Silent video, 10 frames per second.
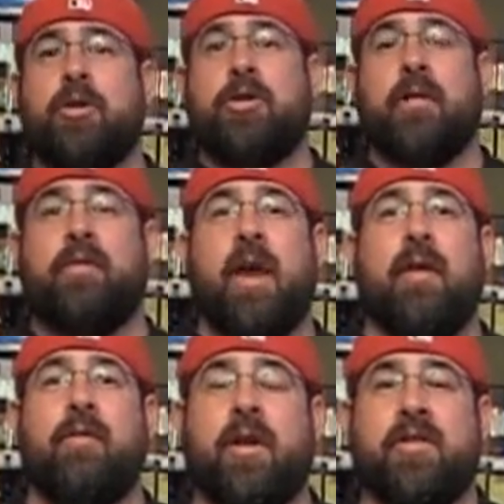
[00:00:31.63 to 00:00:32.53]
Chef
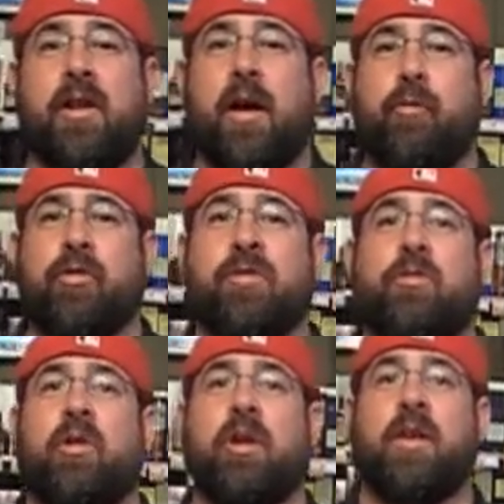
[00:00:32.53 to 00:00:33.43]
Dave kicks it up with some
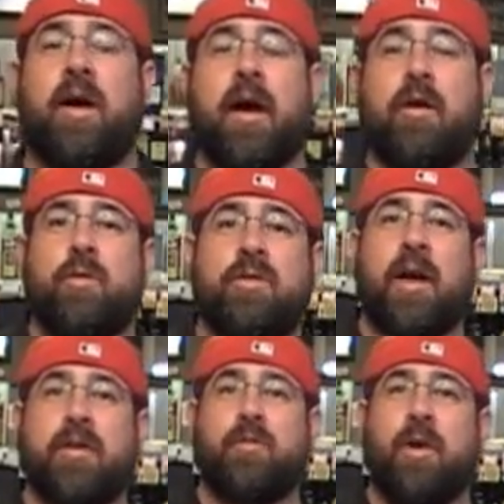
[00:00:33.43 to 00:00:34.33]
turkey tacos
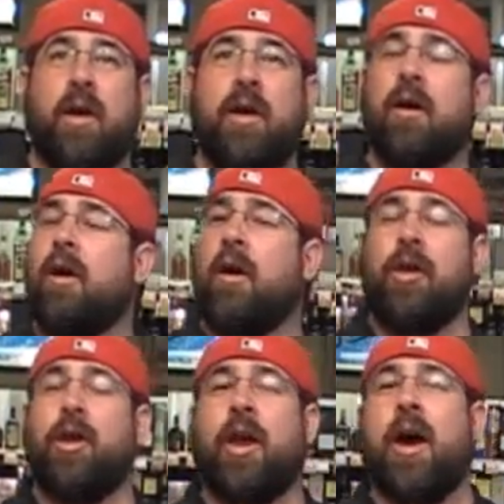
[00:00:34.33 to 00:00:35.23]
last week.
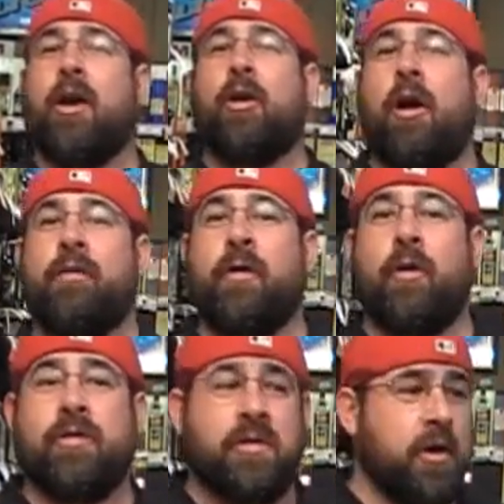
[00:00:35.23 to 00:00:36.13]
You got it all,
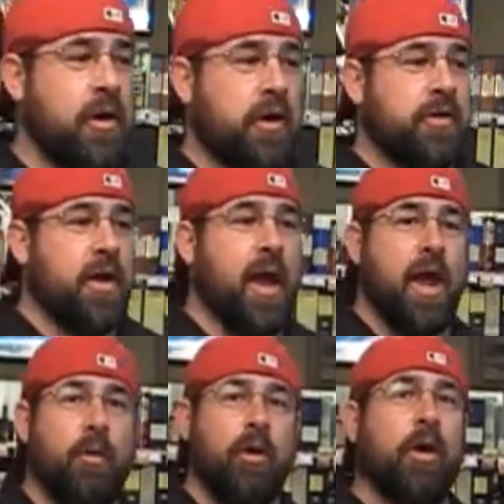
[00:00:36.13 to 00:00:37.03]
folks.
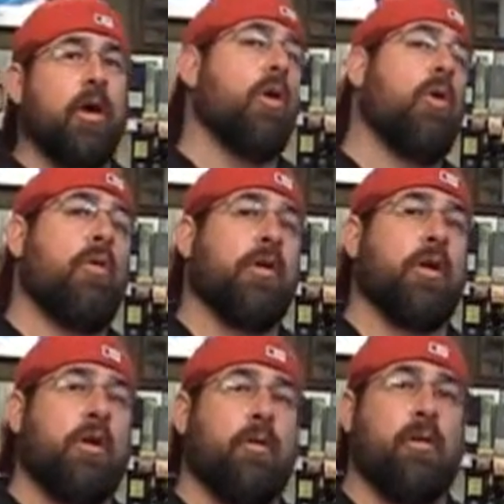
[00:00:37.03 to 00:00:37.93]
Today we're going to go over to
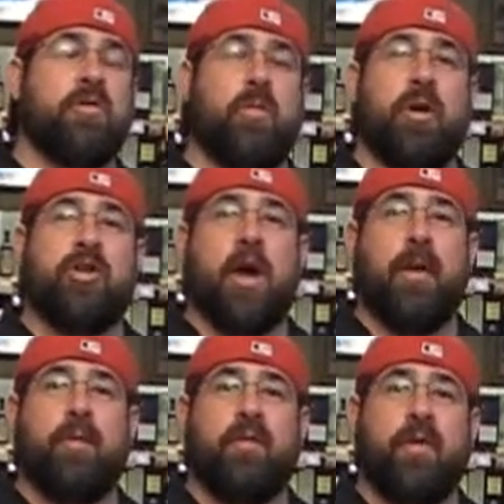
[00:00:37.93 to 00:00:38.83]
the GlenRo Spirit
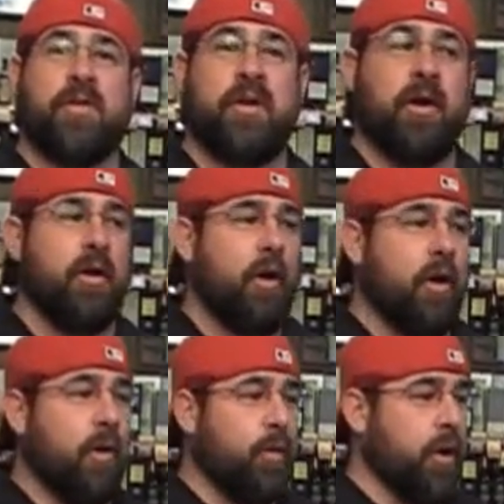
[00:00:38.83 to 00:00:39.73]
Shop and visit
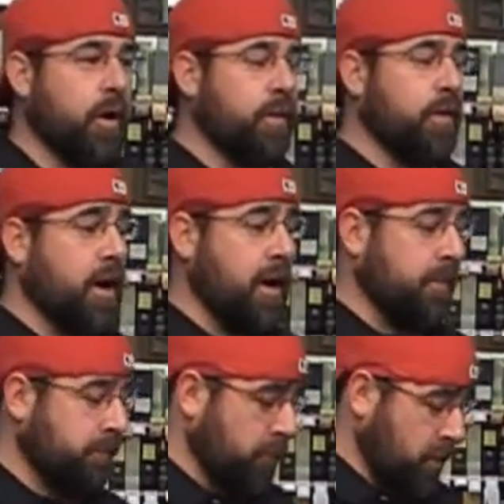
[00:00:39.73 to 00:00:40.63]
with,
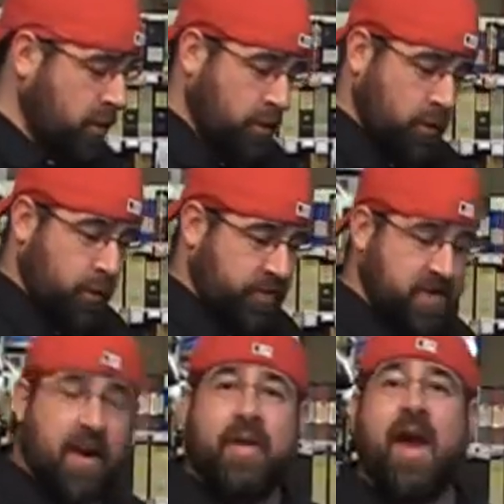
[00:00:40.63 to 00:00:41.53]
uh, with
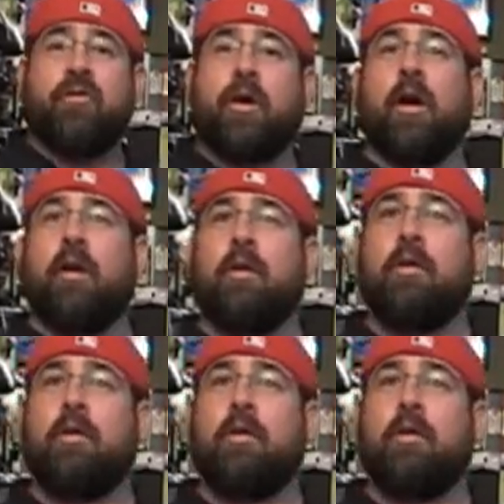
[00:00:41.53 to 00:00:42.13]
South Africa.